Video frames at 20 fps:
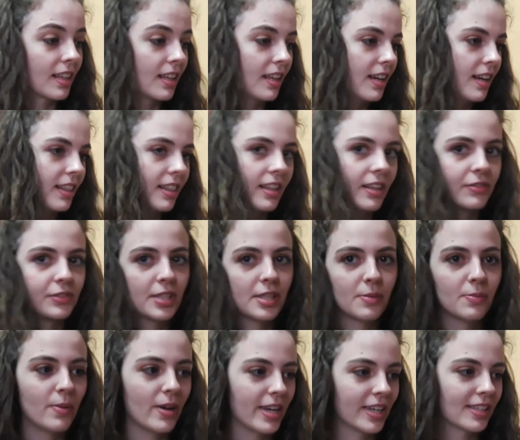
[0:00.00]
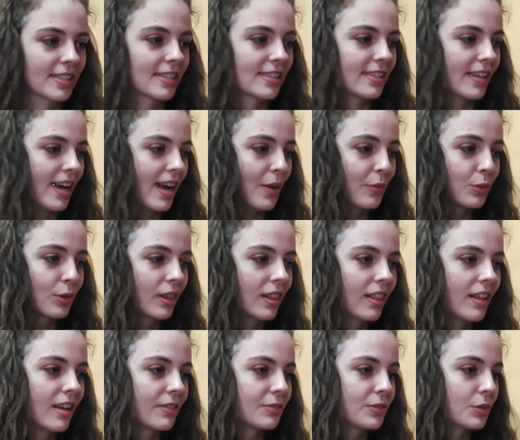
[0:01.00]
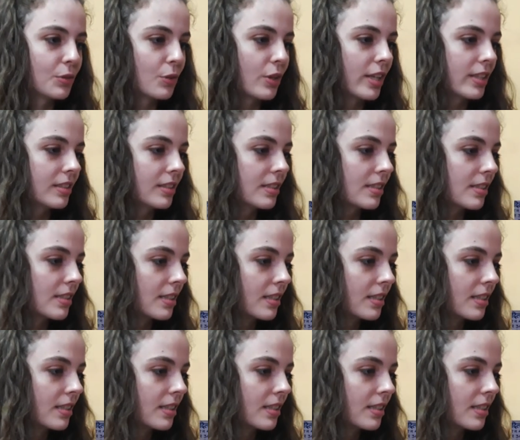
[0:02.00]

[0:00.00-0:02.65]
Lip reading: I love these bikes. I would love to ride it.